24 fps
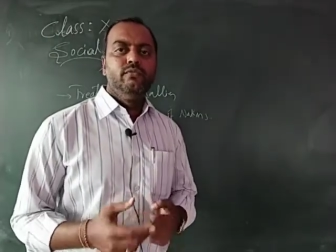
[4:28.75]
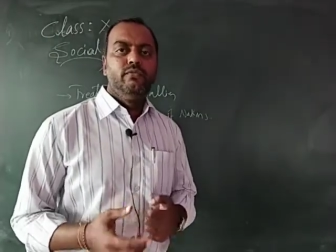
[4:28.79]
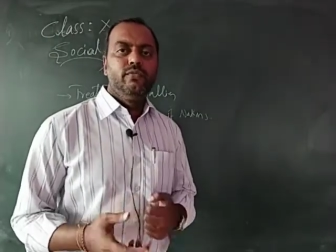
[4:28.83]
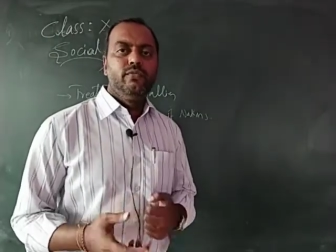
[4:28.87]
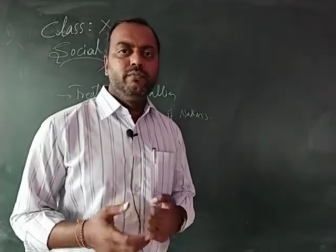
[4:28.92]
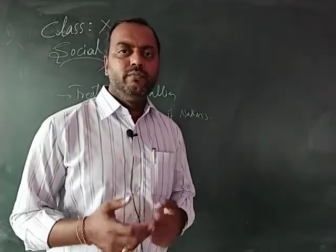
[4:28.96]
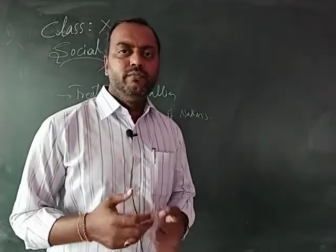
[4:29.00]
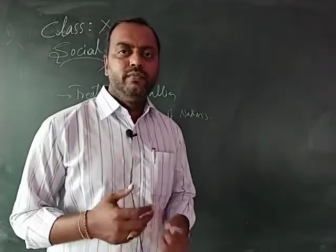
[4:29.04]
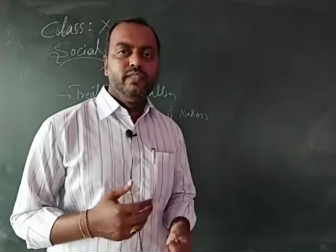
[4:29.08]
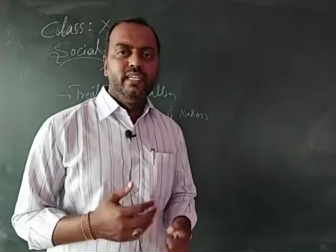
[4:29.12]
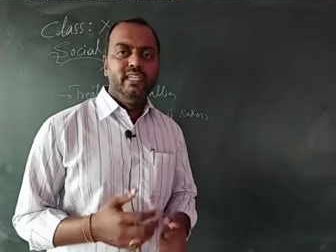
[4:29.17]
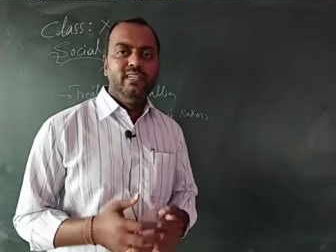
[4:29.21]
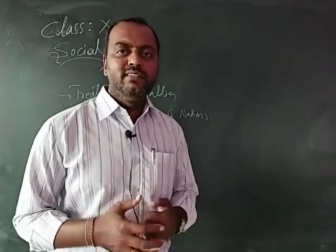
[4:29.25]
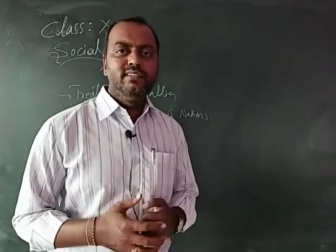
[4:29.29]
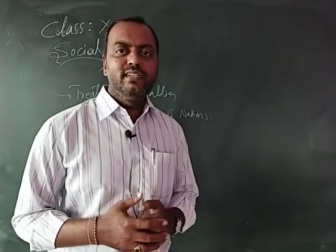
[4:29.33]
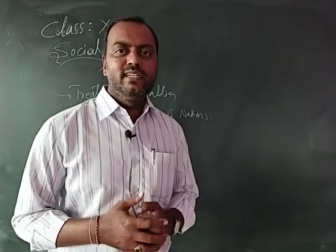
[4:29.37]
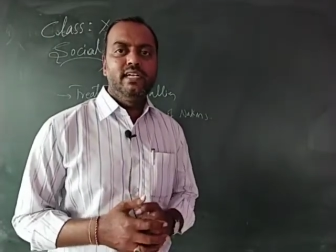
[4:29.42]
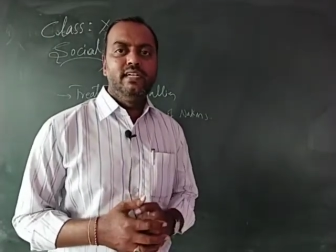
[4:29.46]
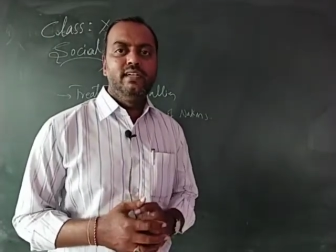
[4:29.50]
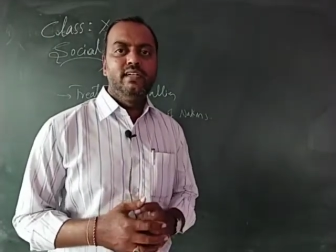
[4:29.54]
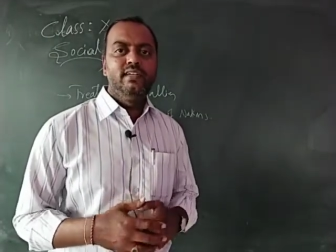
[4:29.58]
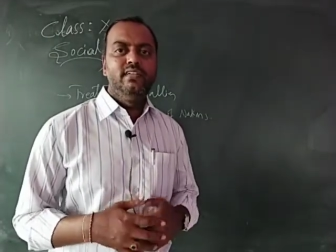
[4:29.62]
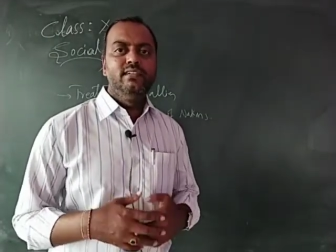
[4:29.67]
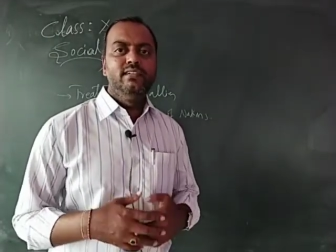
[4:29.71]
from these
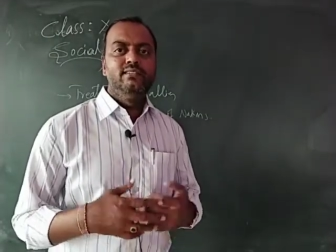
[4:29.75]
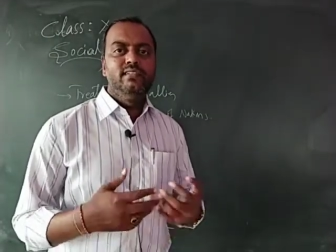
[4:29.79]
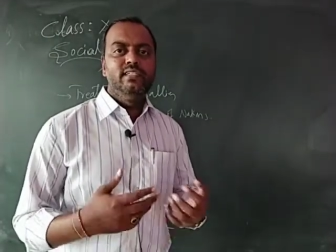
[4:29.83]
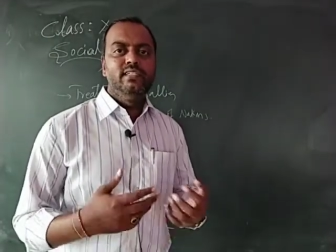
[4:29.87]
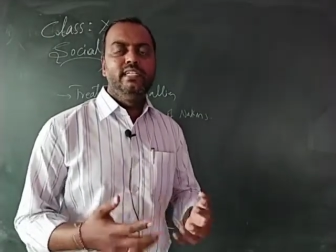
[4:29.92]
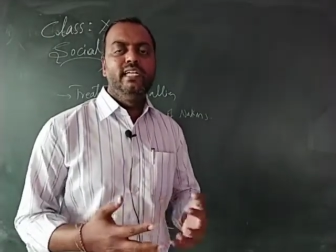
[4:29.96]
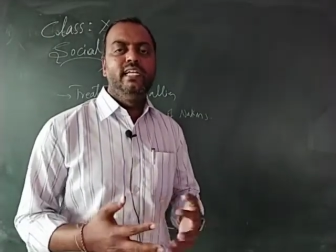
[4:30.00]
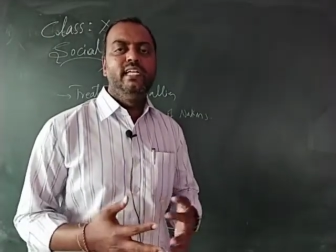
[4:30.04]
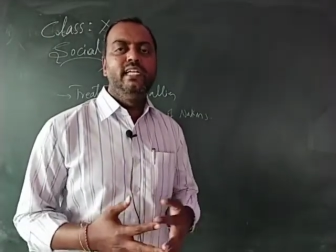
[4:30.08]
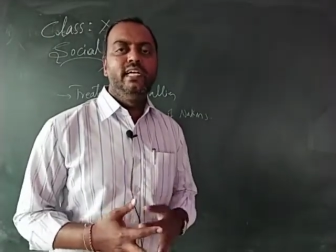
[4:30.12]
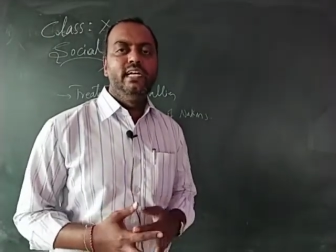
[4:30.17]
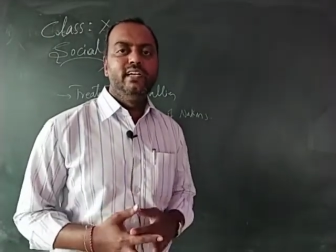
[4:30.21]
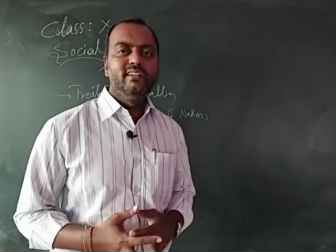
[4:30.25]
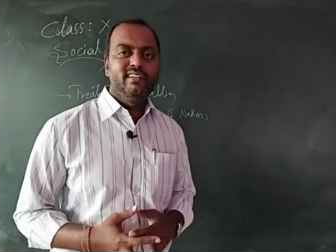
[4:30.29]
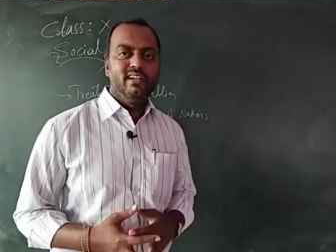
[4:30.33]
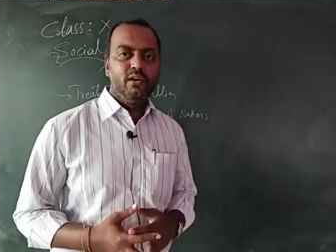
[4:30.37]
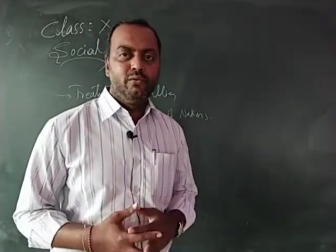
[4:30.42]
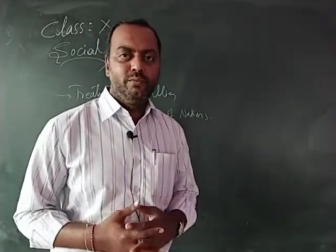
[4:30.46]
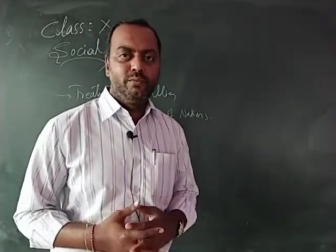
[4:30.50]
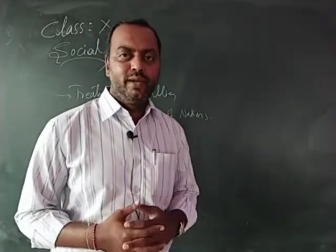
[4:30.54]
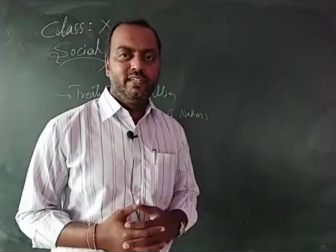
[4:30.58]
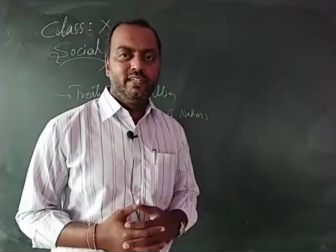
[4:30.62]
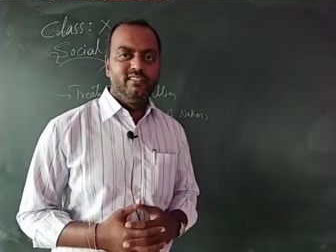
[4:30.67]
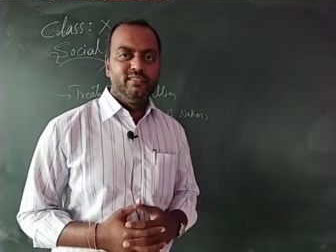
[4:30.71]
countries the delegates
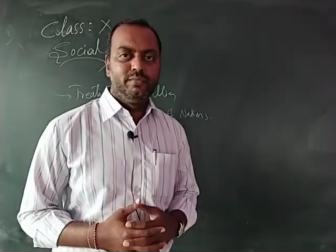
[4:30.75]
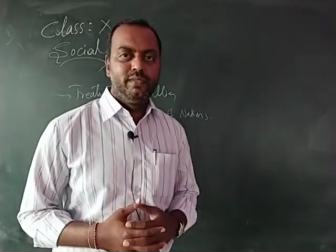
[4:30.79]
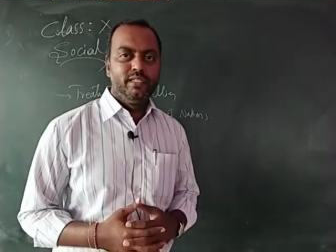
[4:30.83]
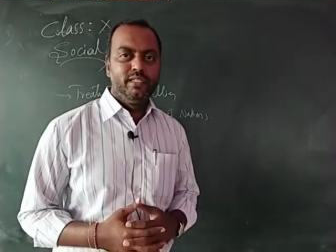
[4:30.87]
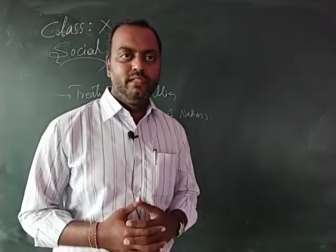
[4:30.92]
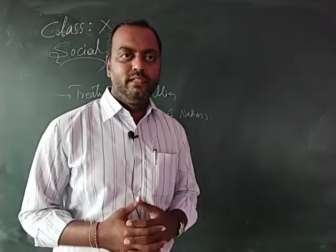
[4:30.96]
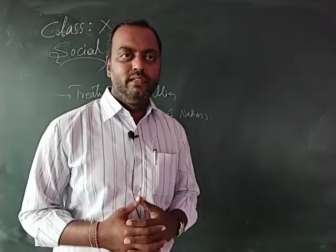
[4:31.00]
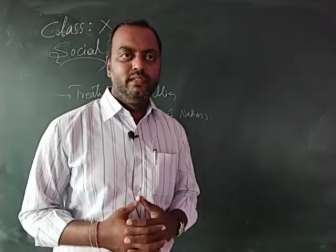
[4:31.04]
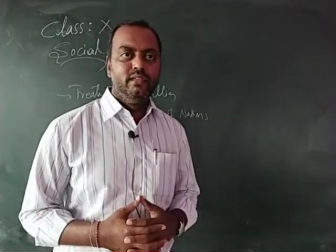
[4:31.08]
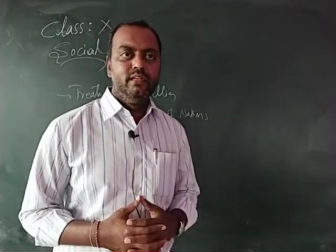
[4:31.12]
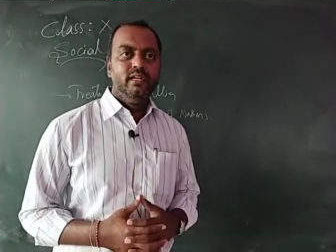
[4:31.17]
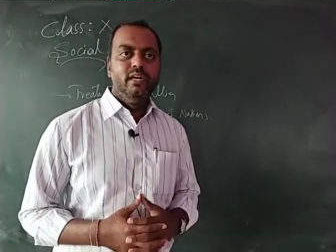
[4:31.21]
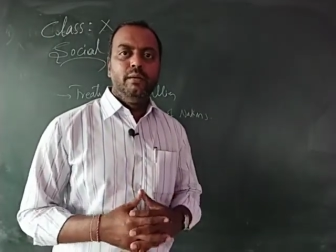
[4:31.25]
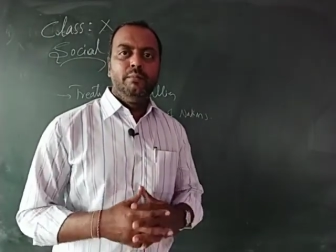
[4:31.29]
have participated.